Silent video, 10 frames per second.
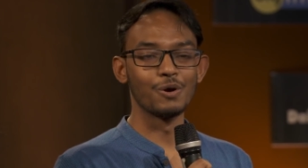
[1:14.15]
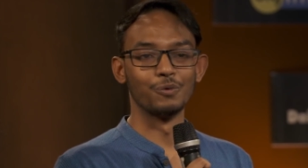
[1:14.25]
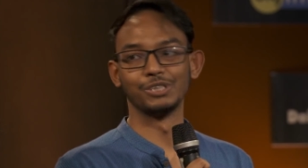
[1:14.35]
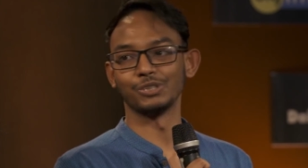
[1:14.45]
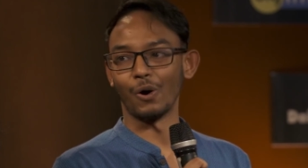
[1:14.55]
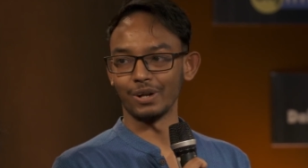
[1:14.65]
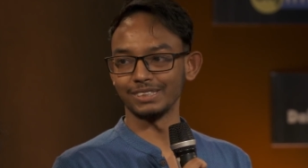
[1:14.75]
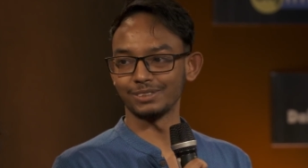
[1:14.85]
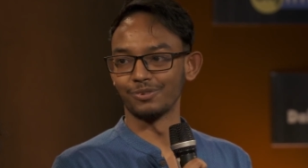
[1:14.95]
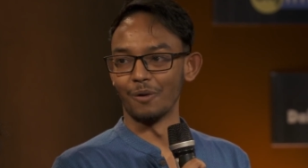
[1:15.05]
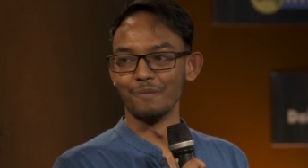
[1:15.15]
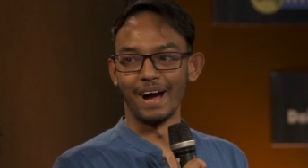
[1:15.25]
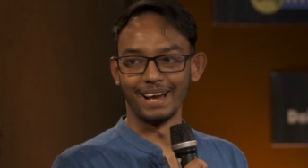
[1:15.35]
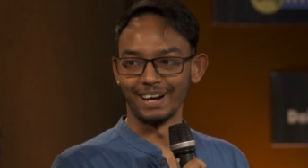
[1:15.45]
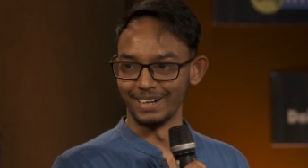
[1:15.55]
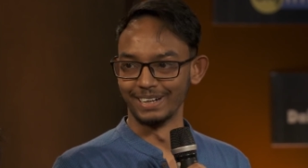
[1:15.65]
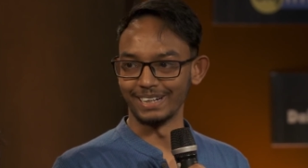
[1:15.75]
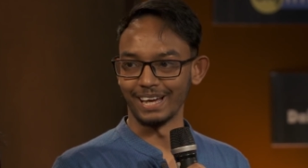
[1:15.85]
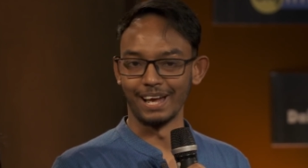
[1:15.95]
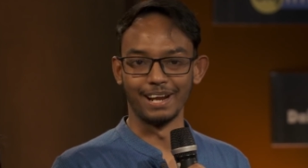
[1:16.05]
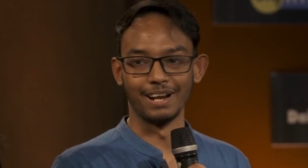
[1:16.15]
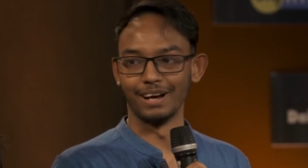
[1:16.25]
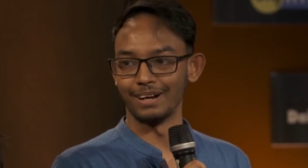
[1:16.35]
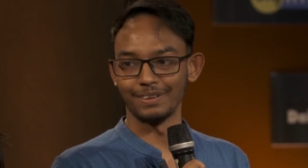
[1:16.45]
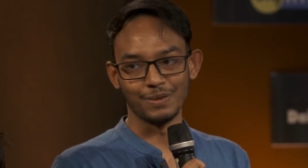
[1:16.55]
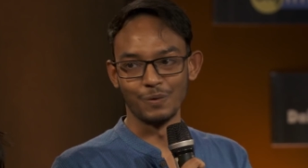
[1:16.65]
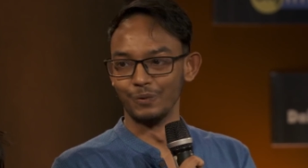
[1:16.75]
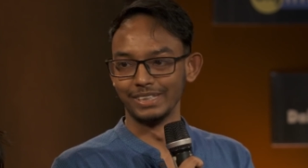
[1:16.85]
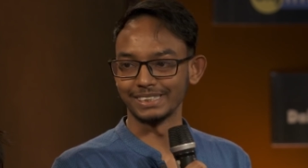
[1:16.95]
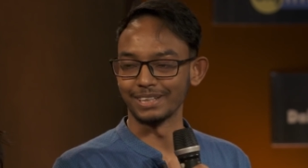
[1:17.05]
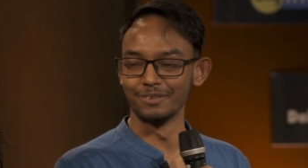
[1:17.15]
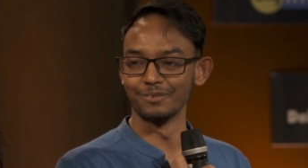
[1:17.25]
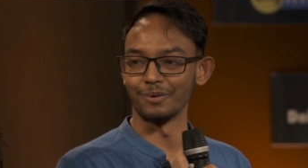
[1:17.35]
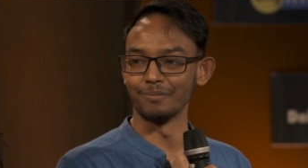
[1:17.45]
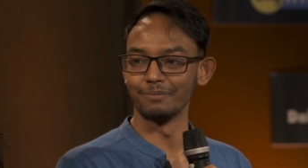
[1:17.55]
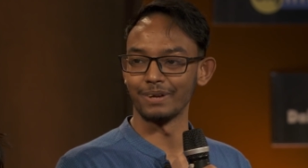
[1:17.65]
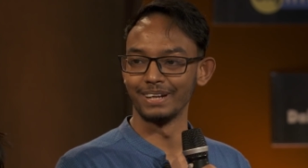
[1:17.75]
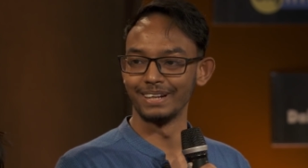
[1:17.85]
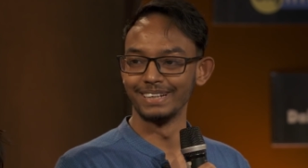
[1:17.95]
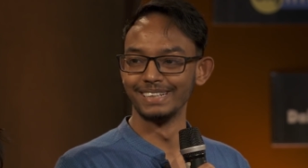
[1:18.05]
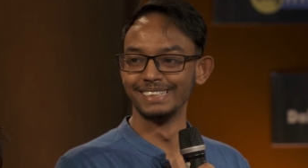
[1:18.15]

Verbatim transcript: which thought is from my heart and which is coming from my brain?